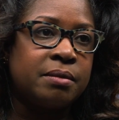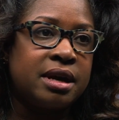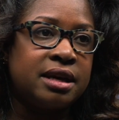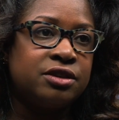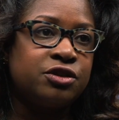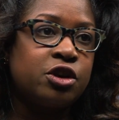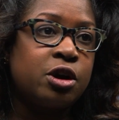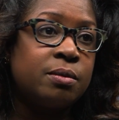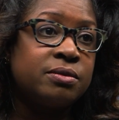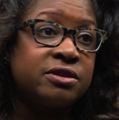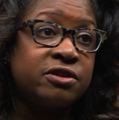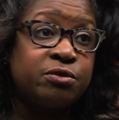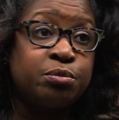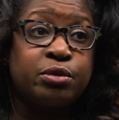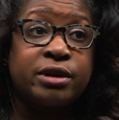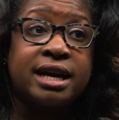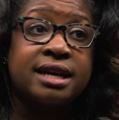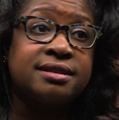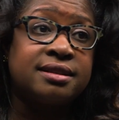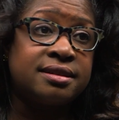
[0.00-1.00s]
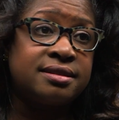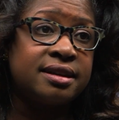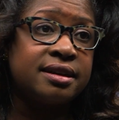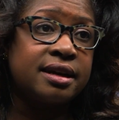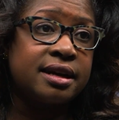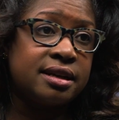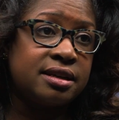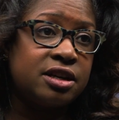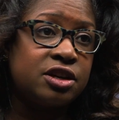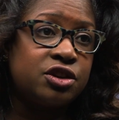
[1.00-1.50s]
in terms of
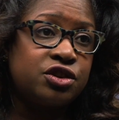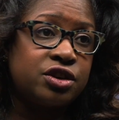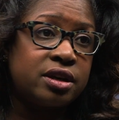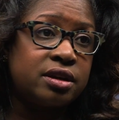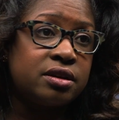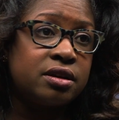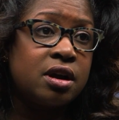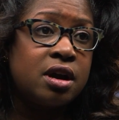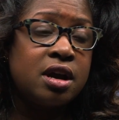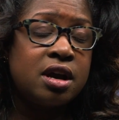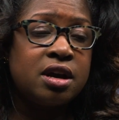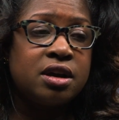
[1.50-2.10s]
pre-existing condition.